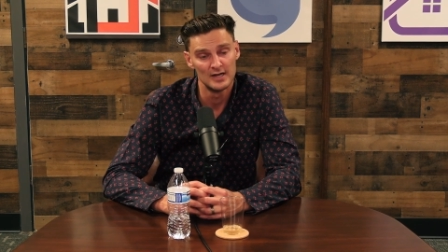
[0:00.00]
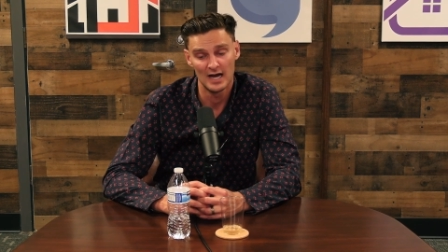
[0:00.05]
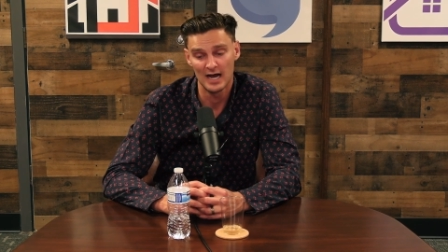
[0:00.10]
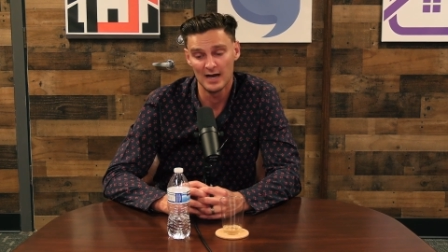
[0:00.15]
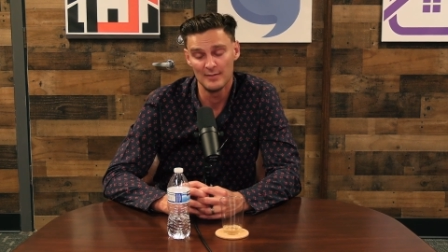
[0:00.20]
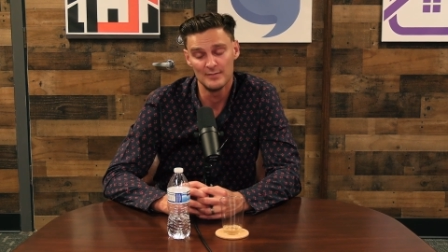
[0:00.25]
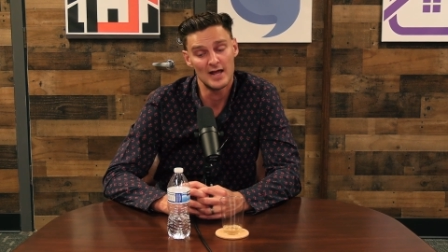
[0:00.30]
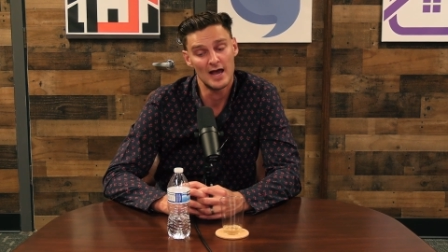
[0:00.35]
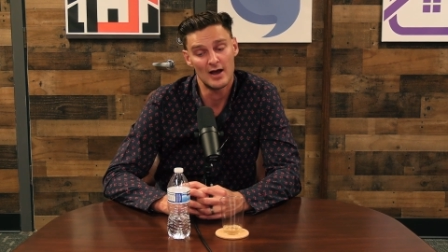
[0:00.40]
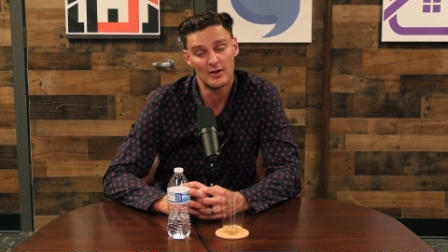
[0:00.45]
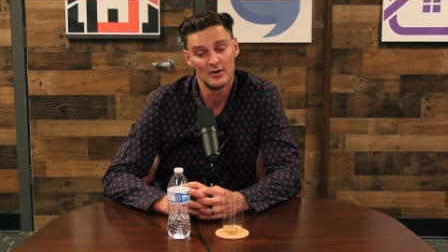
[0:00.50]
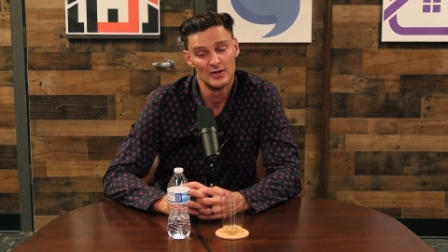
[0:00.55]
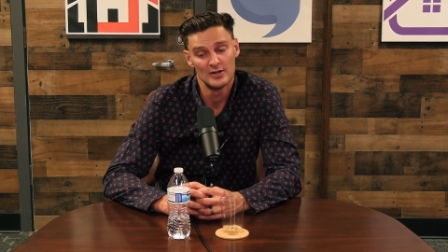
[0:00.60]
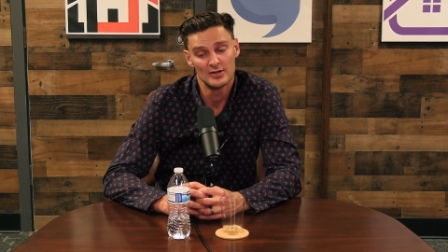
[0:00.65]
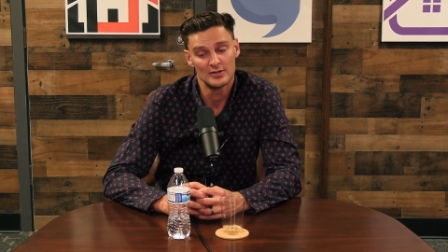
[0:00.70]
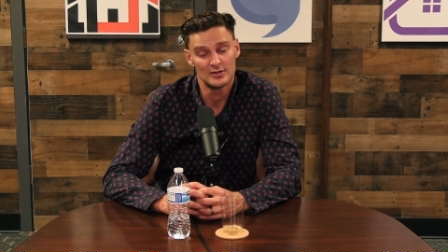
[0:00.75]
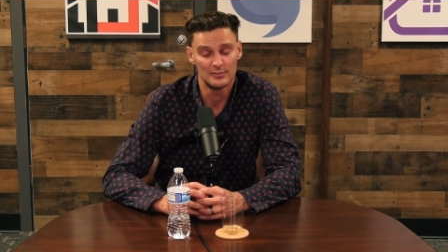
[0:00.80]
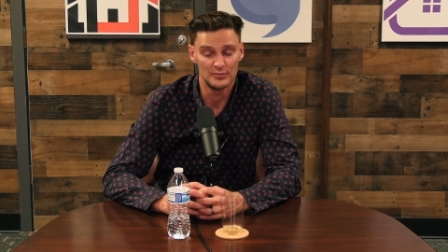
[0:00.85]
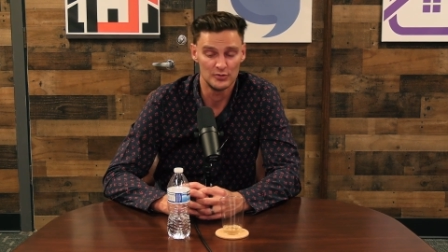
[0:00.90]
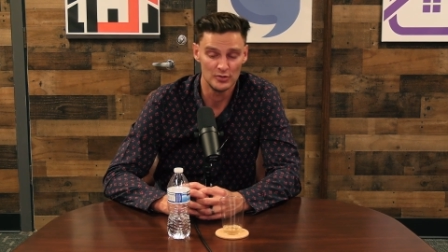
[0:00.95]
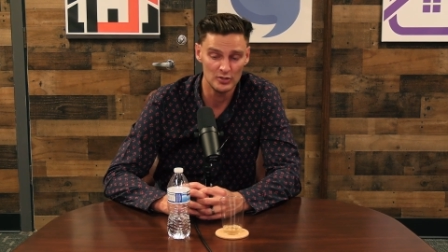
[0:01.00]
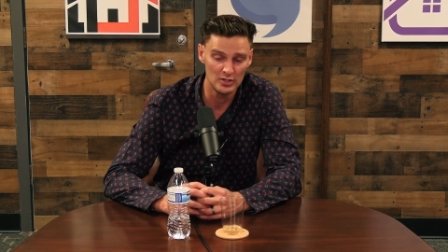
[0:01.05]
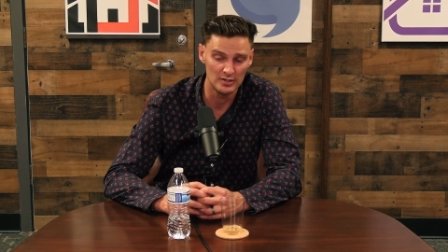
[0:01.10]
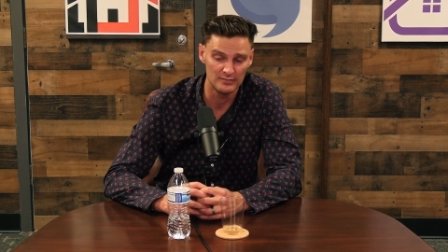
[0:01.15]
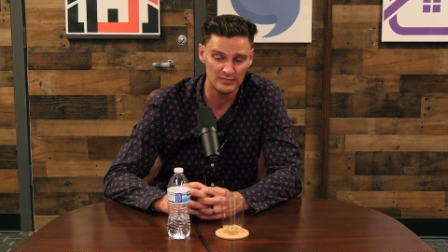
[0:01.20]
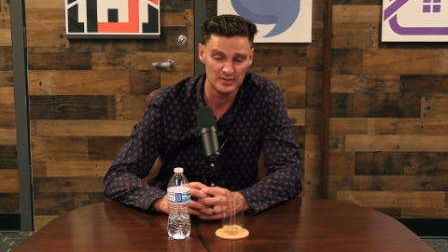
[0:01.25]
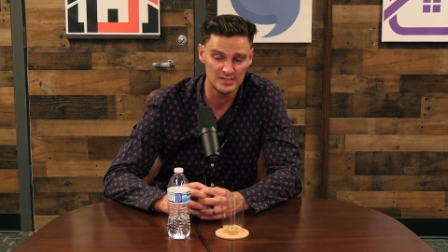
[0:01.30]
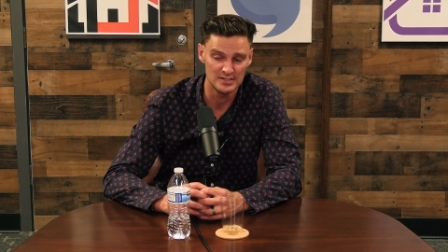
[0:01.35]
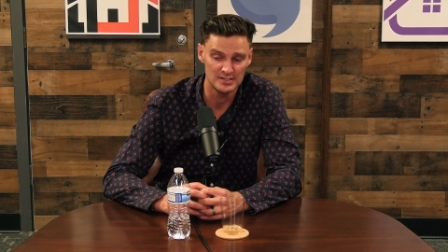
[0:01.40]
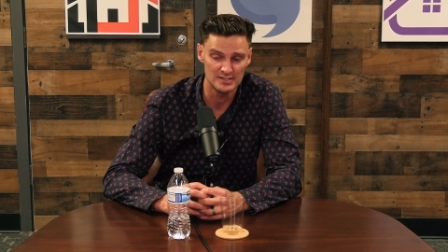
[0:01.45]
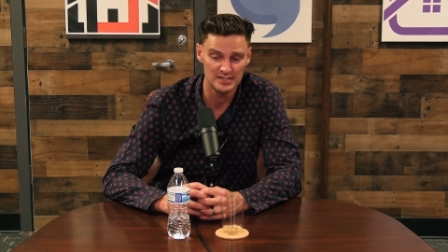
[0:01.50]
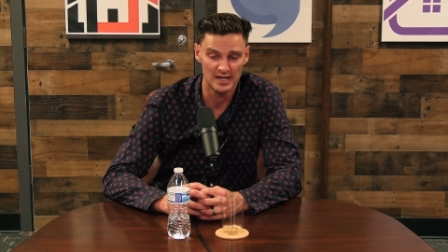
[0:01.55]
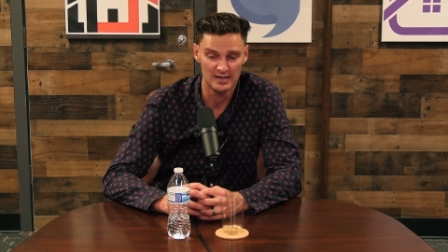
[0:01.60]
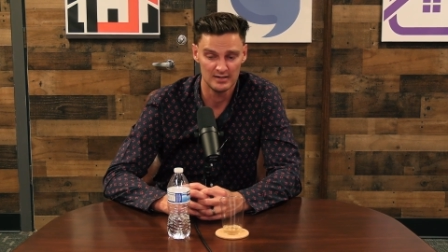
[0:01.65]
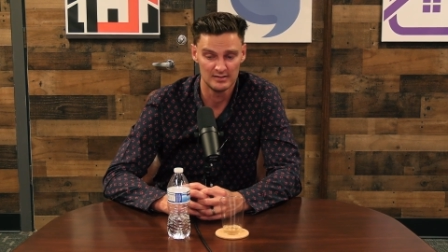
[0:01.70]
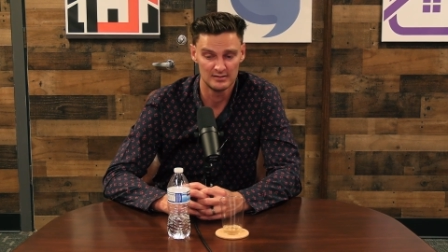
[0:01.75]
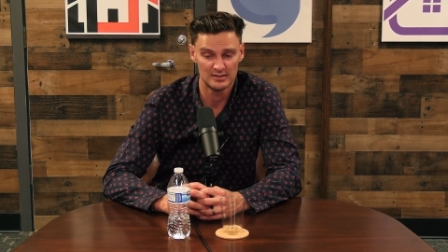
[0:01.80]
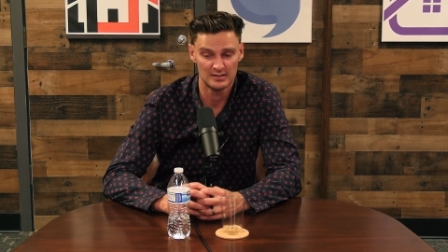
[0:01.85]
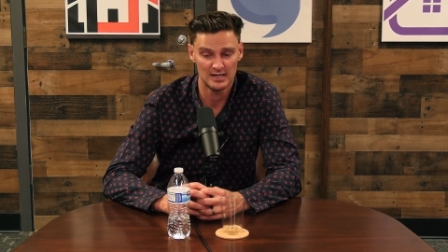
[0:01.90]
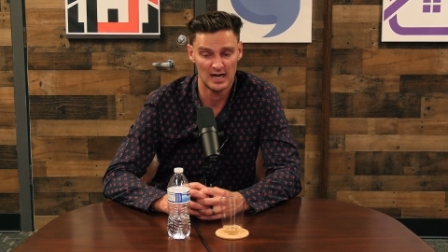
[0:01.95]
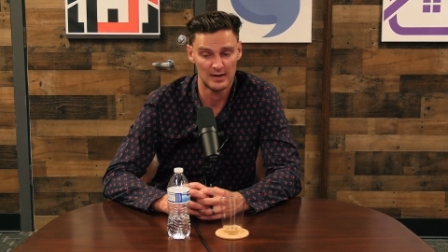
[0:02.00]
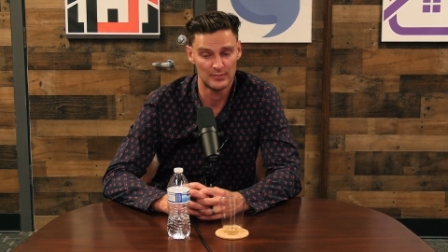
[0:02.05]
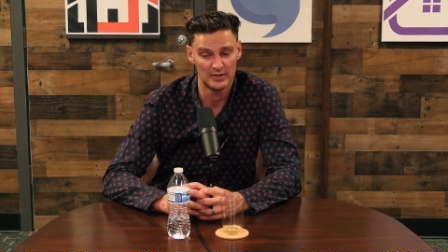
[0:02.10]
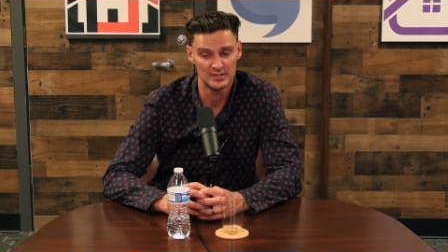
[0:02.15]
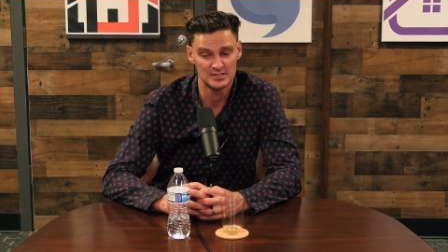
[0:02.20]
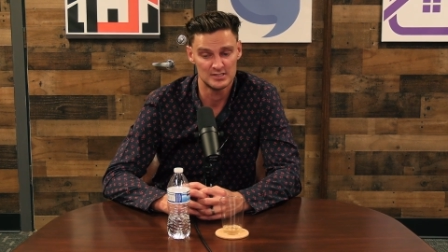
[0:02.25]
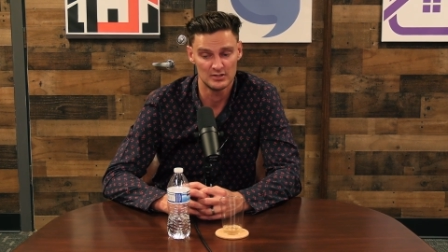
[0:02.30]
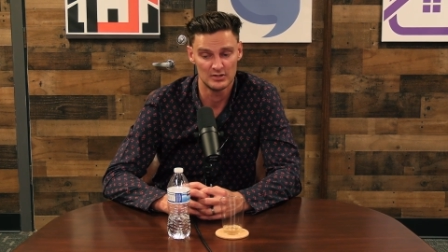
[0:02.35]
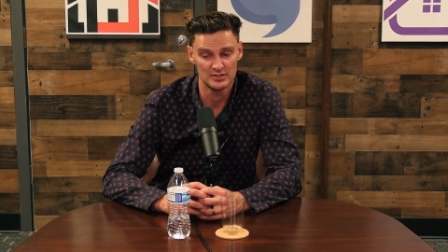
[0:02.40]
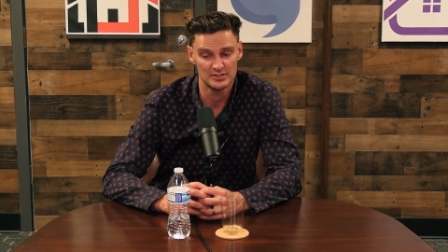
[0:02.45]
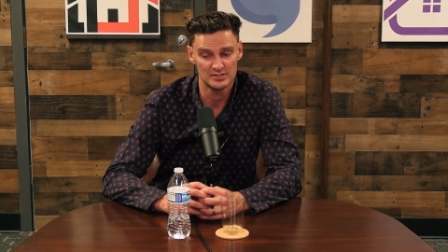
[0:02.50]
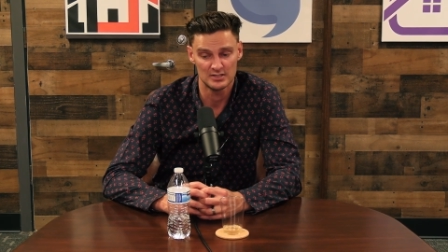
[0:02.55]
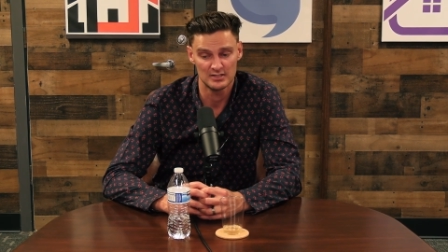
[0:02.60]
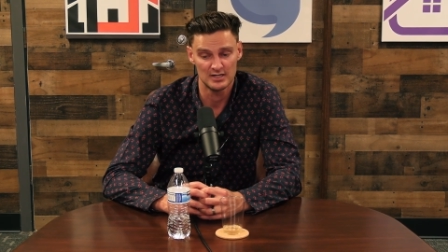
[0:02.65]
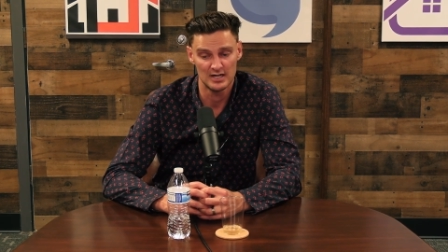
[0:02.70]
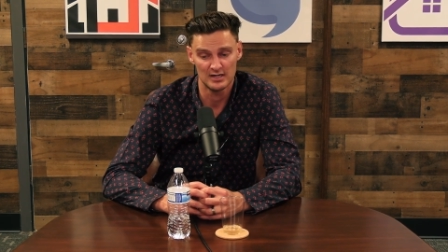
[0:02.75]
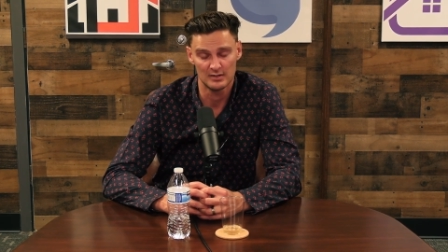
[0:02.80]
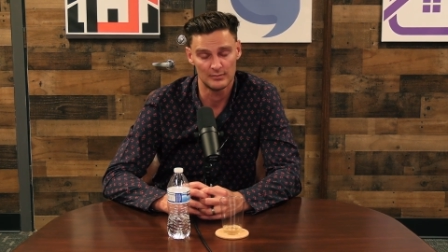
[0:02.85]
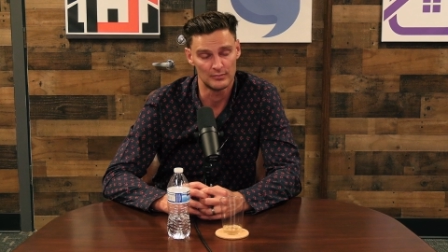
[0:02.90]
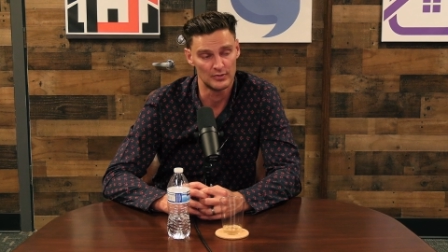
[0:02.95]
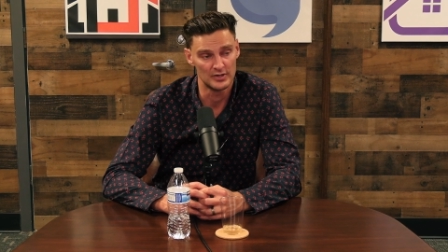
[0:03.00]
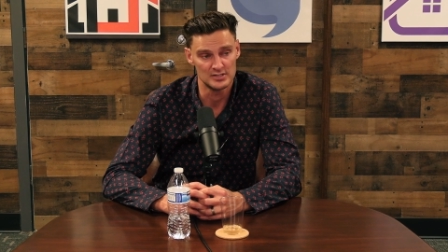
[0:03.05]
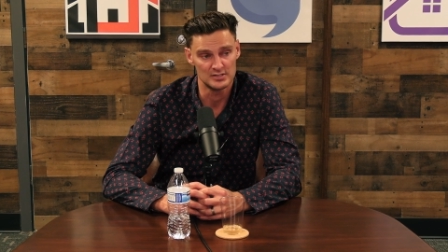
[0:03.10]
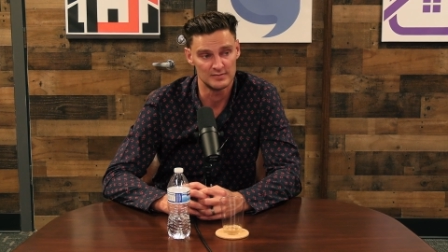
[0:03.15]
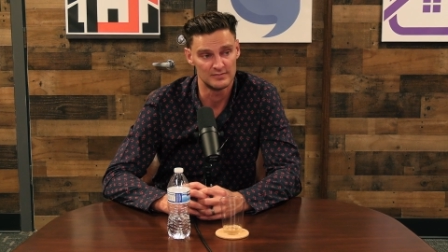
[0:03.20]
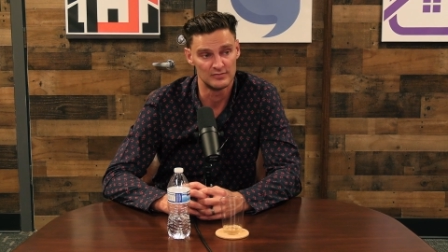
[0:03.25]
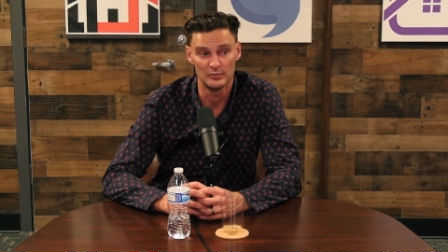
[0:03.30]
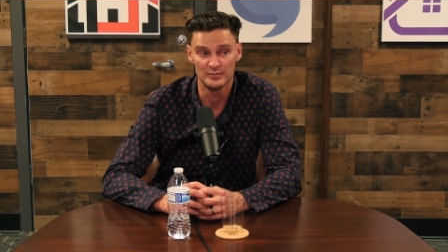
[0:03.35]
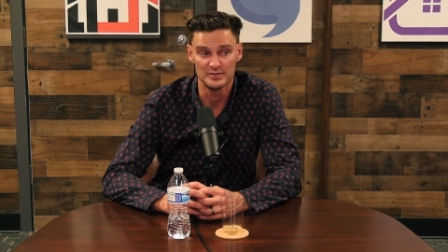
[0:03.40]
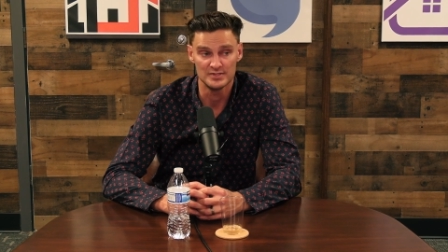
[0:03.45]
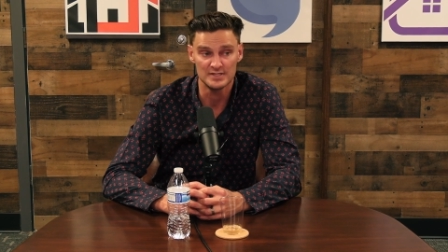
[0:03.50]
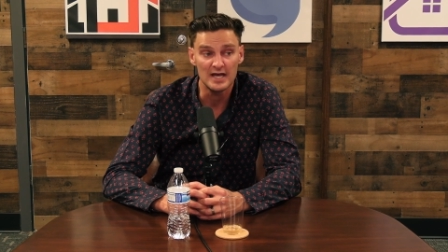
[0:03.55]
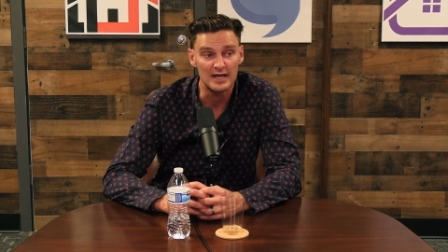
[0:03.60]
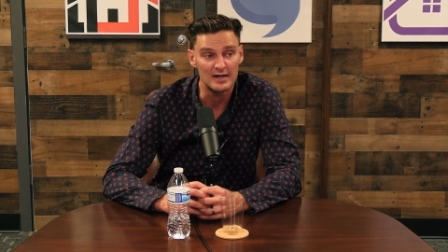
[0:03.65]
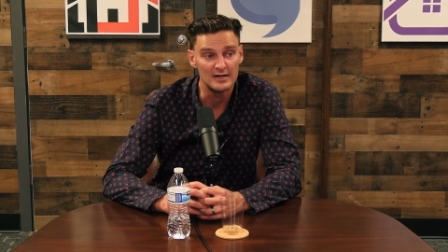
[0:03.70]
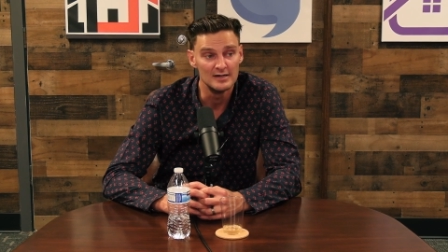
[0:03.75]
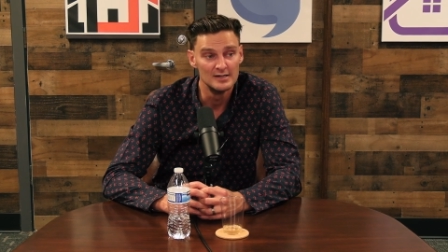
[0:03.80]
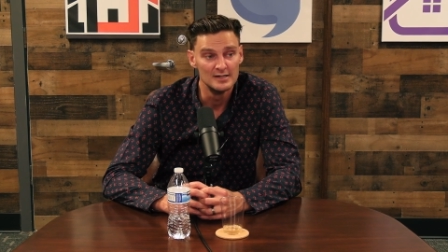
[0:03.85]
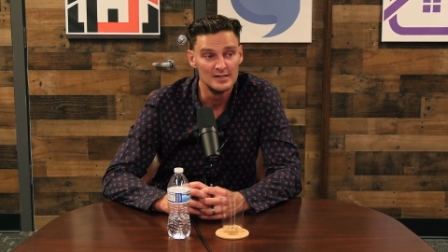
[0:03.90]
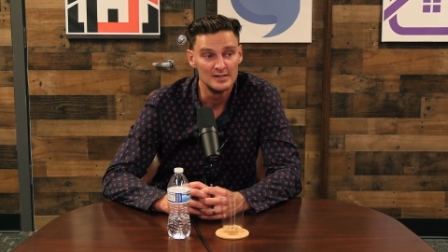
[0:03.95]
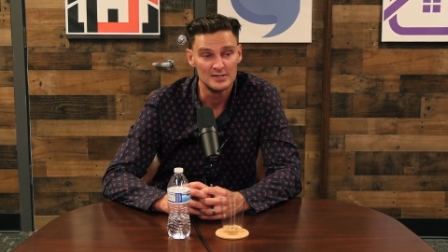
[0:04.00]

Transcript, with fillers: Um, now, the beauty of this is that cap rates in Austin are now compressed to four percent.